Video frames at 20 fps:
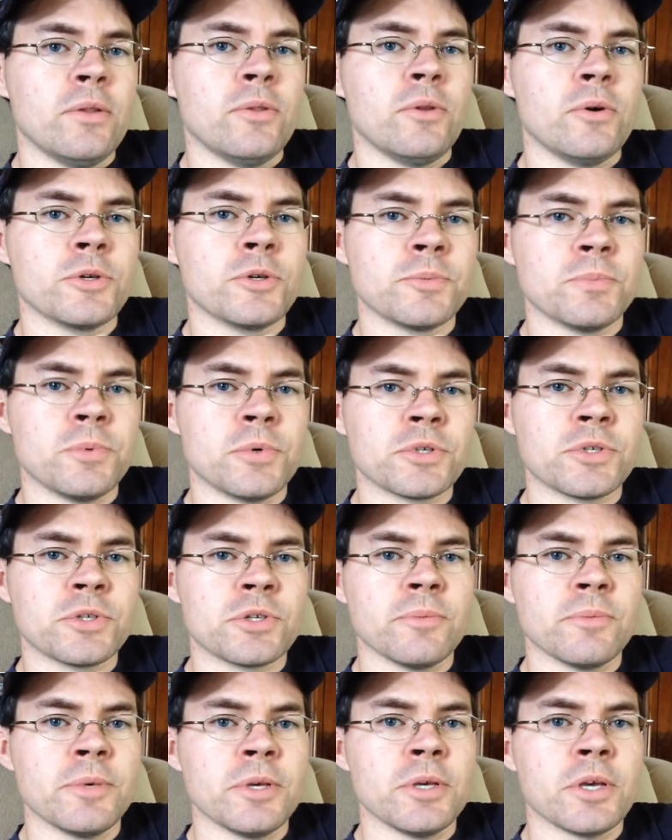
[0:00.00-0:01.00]
Those books
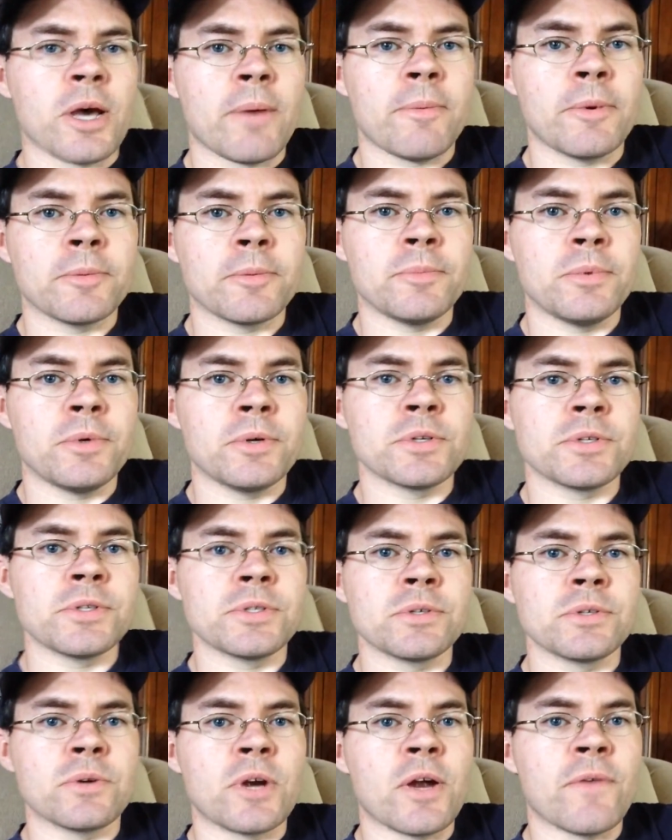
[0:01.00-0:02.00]
could be comic
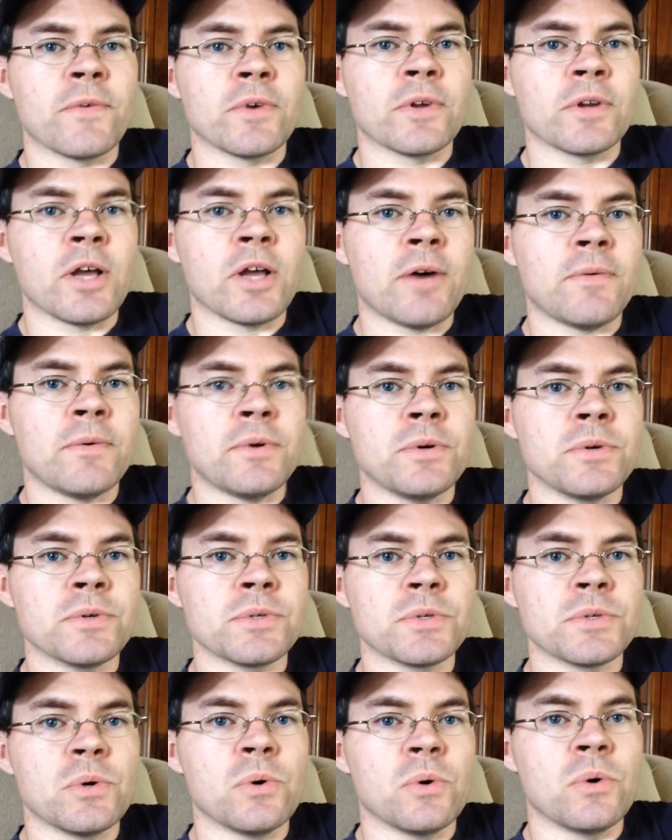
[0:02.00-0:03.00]
books, graphic
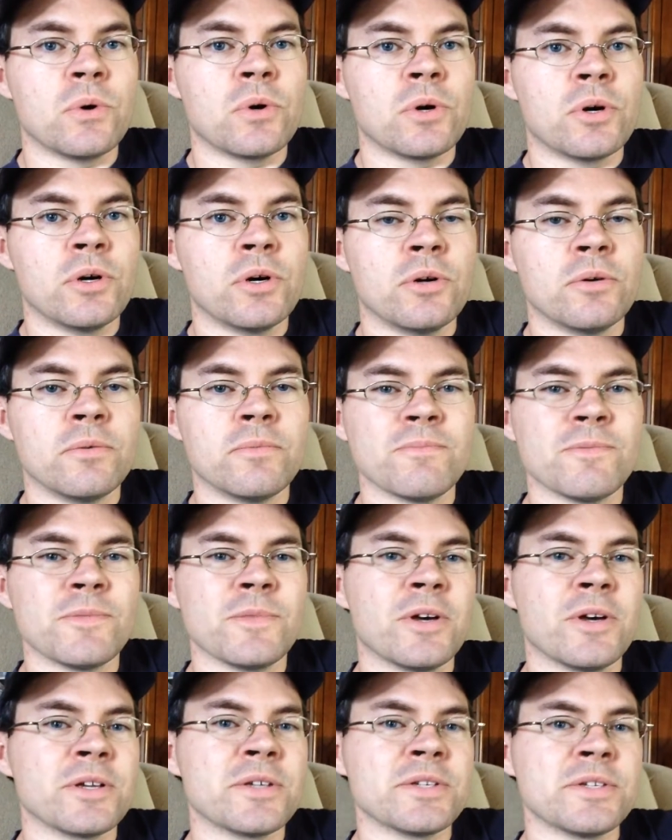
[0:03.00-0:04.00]
novels, or
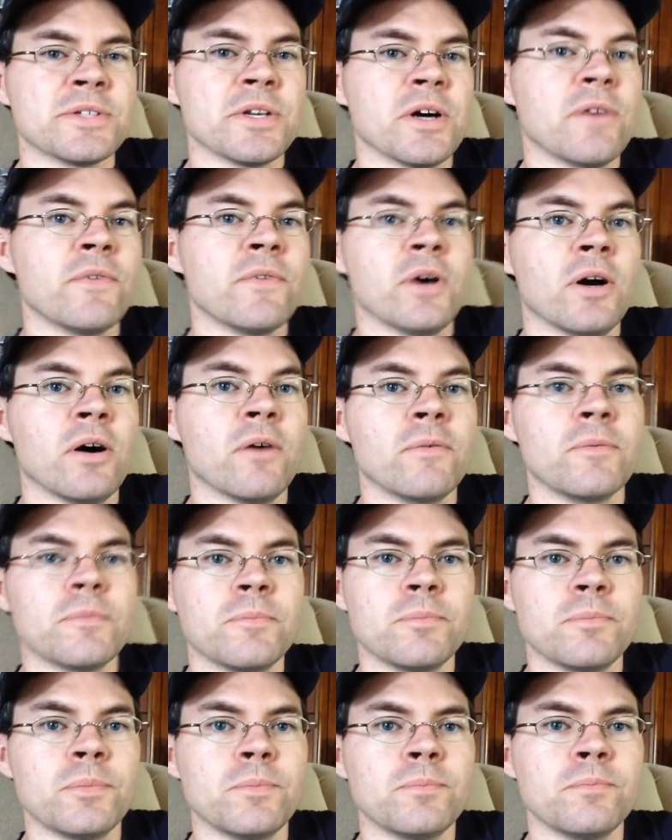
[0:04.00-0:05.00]
like self-help
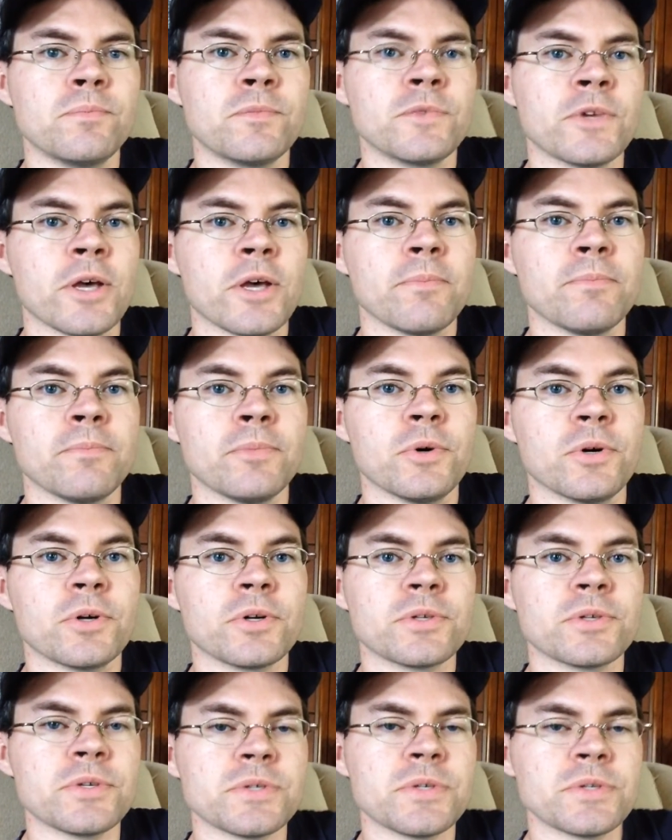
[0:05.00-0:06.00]
type
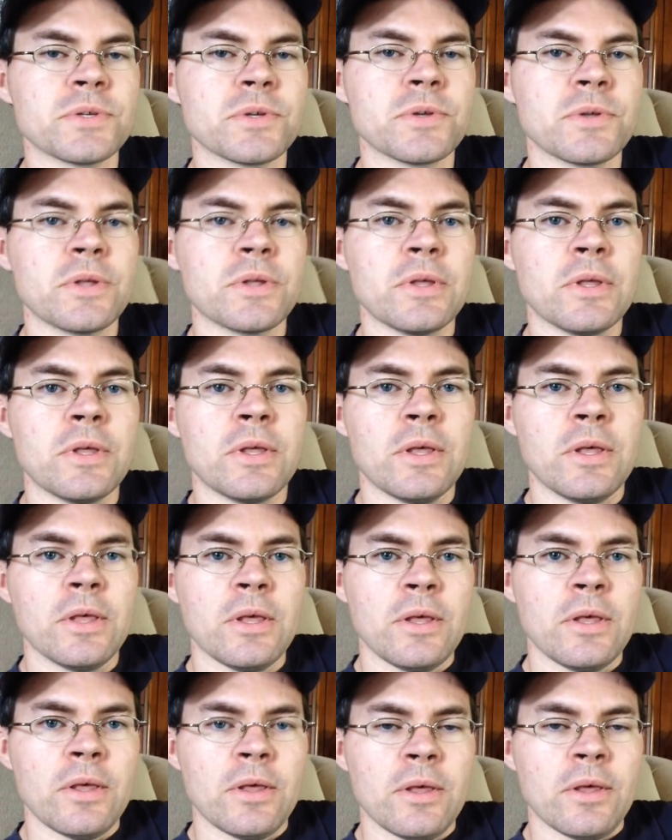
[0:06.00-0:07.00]
books.
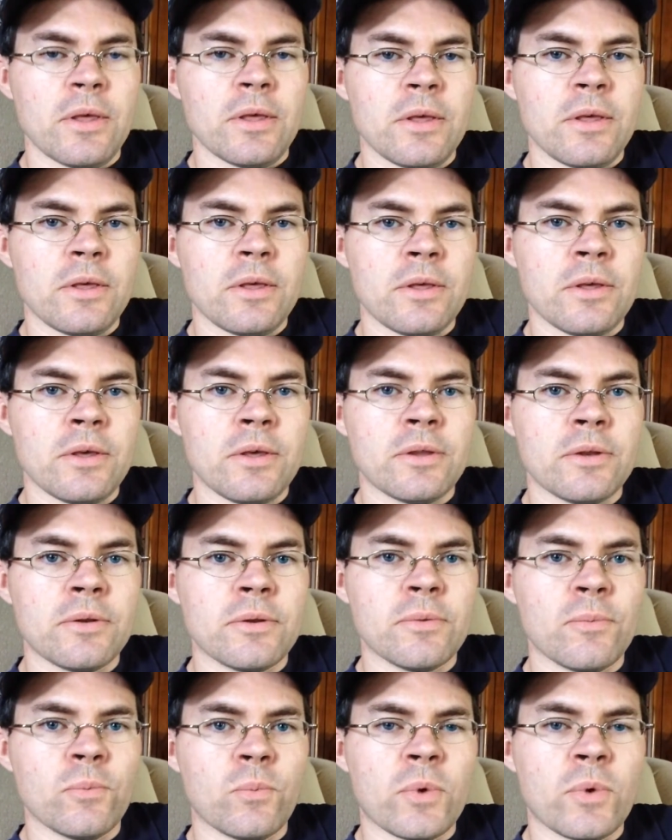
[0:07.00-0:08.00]

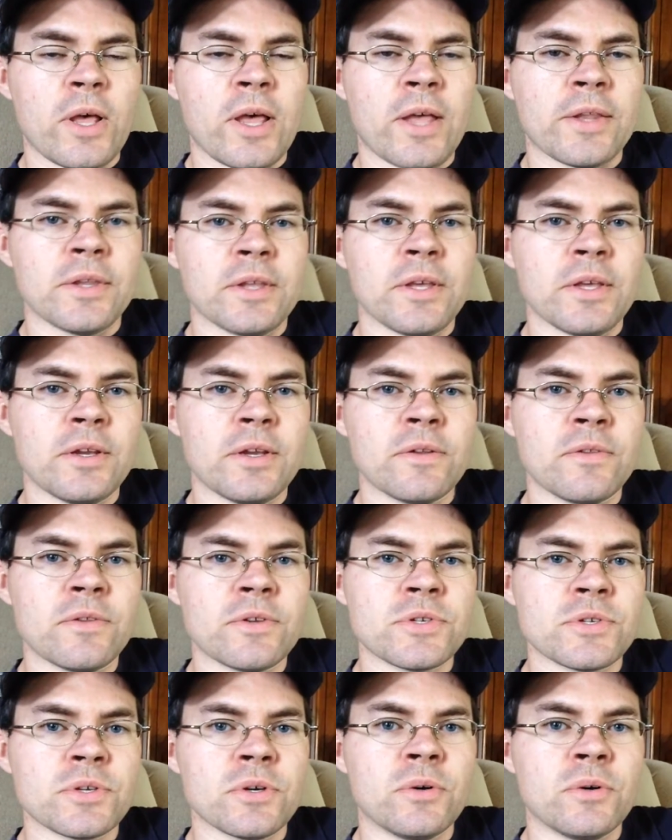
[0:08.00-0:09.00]
And at the end of the
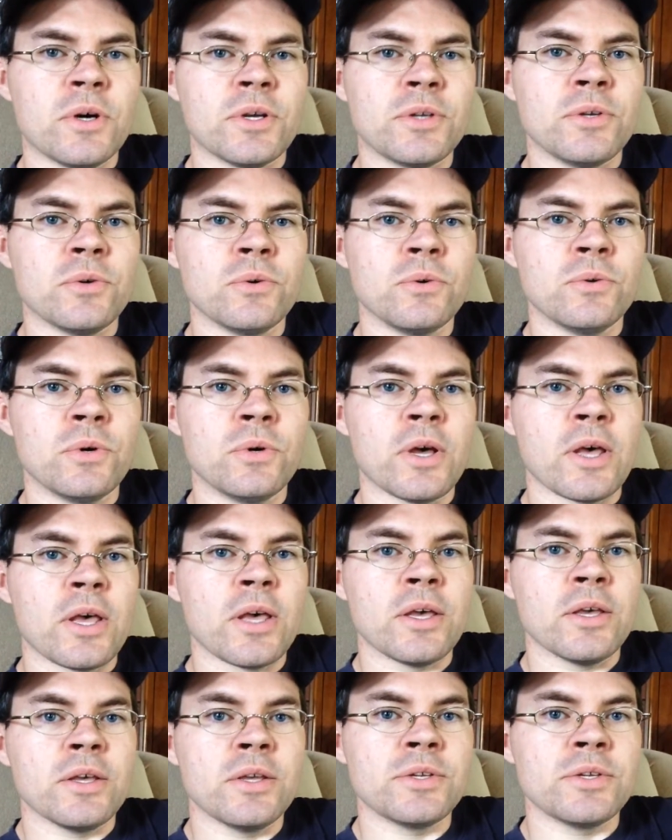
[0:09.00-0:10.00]
show, I do
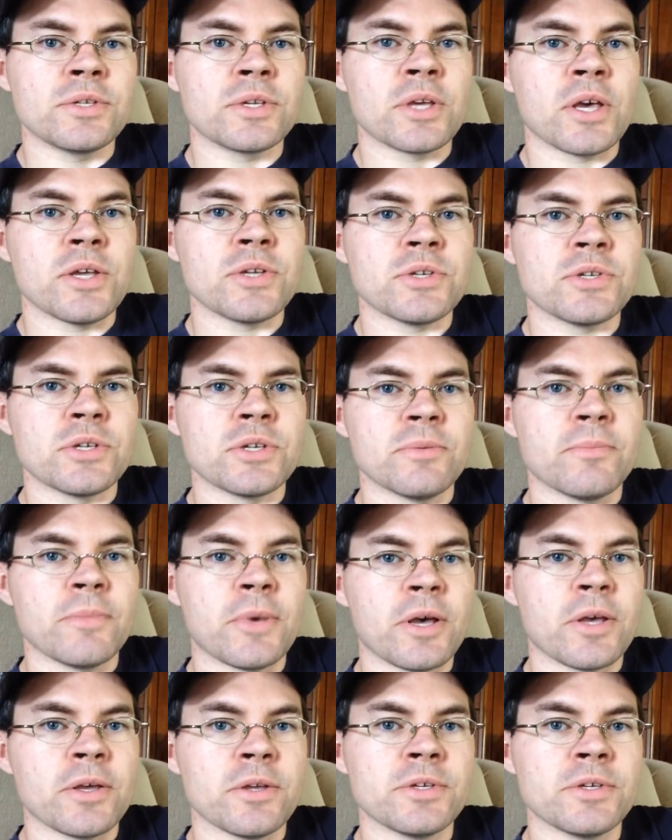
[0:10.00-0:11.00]
a sketch in
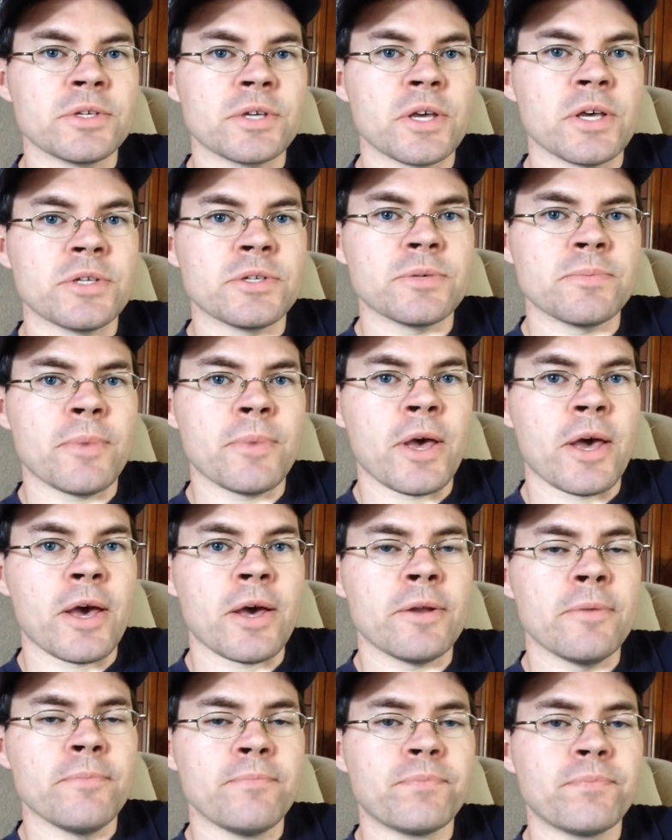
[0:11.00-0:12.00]
my sketch
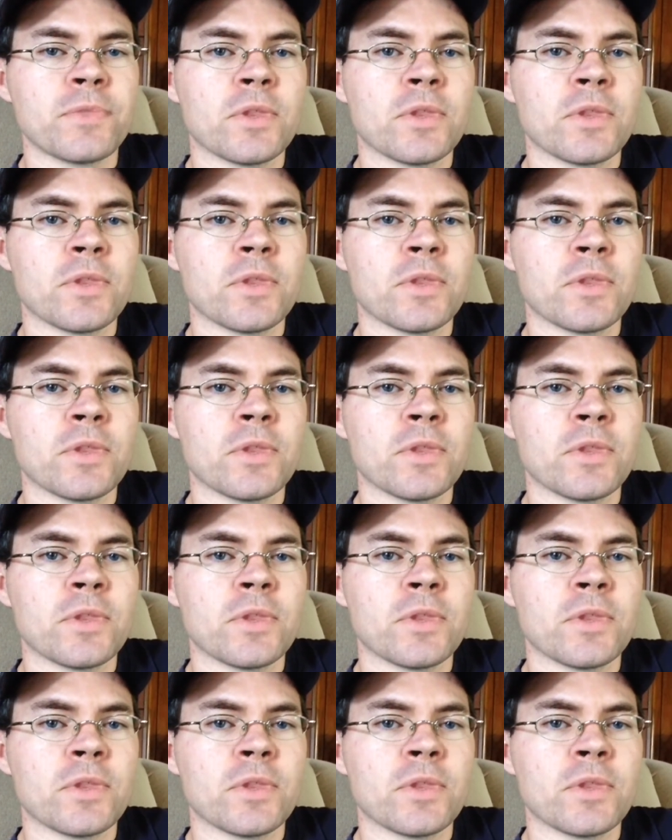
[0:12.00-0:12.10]
pad.